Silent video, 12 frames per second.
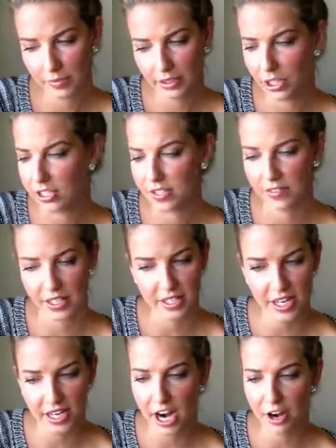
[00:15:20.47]
lots of
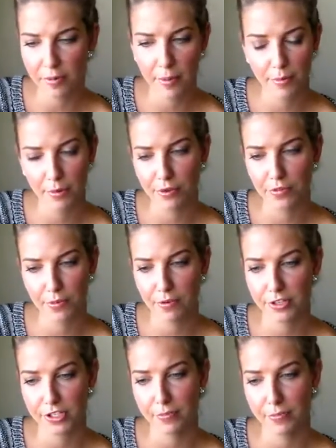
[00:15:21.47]
things. I can't remember all of them
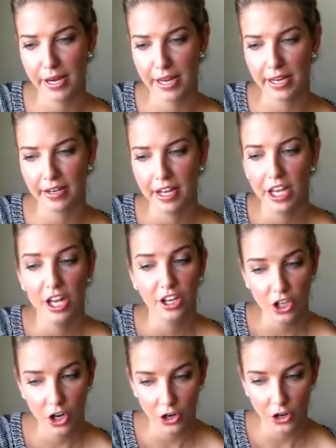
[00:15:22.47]
off the top of my head.
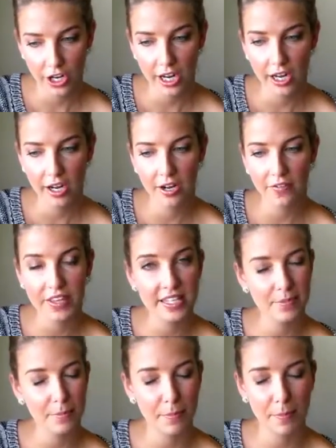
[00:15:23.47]
Yoga.
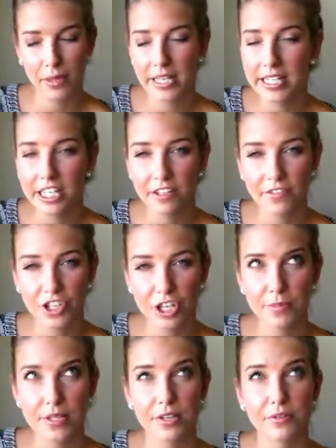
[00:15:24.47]
There's plenty of
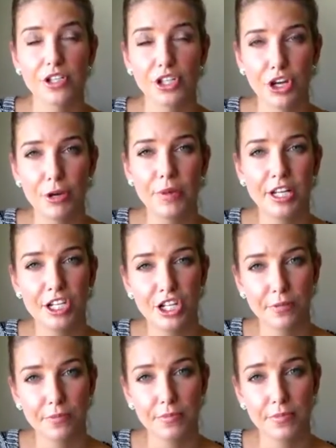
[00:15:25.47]
gyms. There are so many
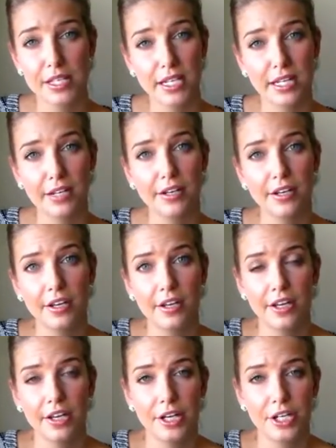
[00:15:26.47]
gyms in
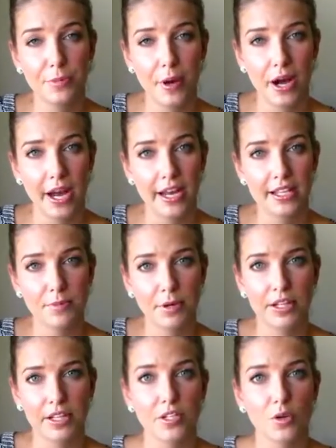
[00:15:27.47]
Dubai, as
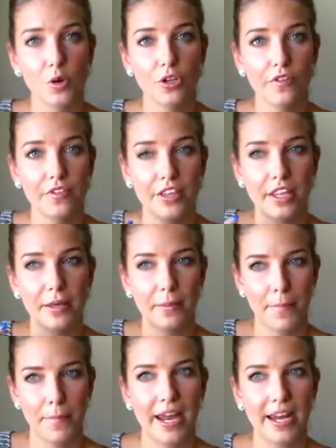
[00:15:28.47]
well as all of the
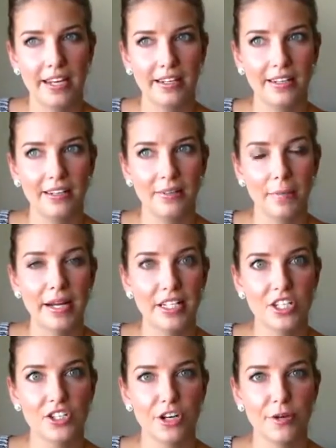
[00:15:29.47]

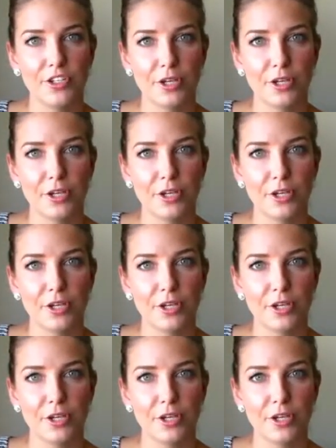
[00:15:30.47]
mainstream